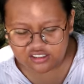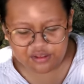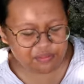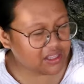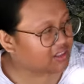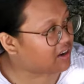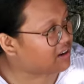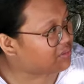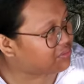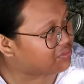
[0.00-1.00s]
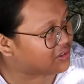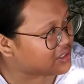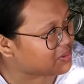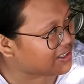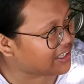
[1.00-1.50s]
the meat of the
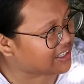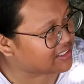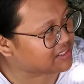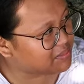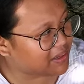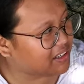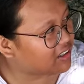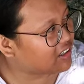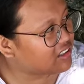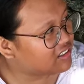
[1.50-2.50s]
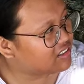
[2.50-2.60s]
swaki is bigger.